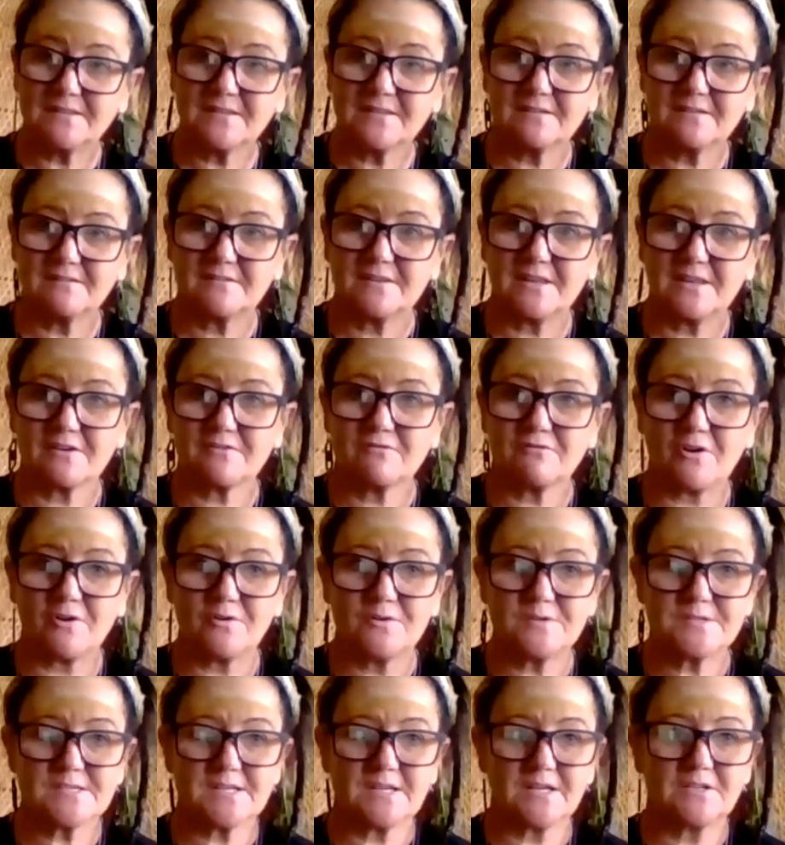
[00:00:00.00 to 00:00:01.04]
that that
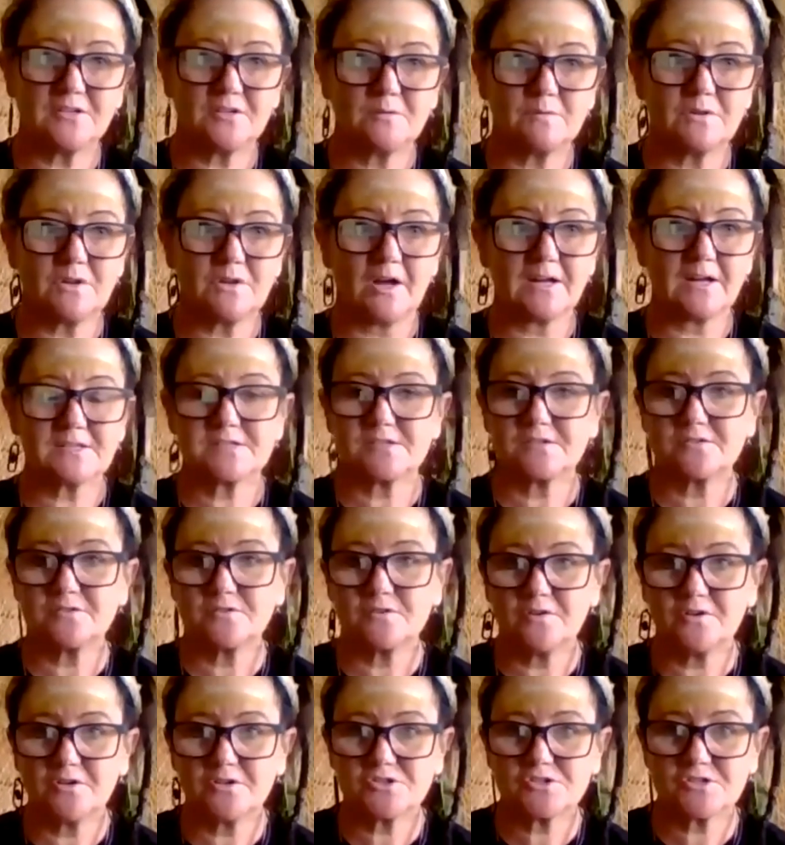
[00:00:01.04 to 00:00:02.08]
grows it and you'd like to
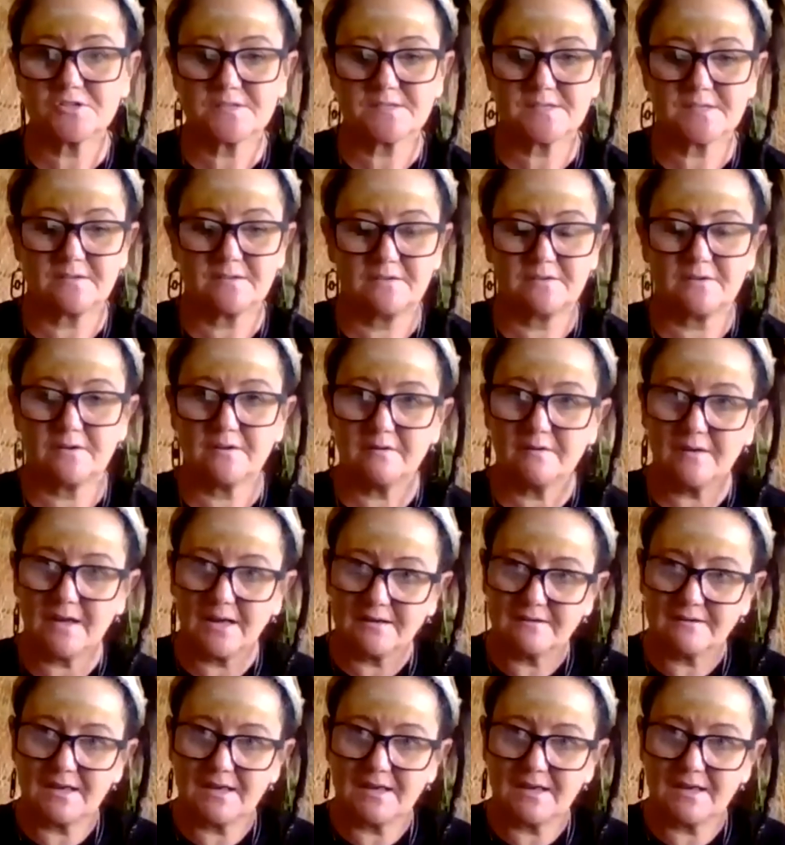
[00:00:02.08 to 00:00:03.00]
nurture you know and,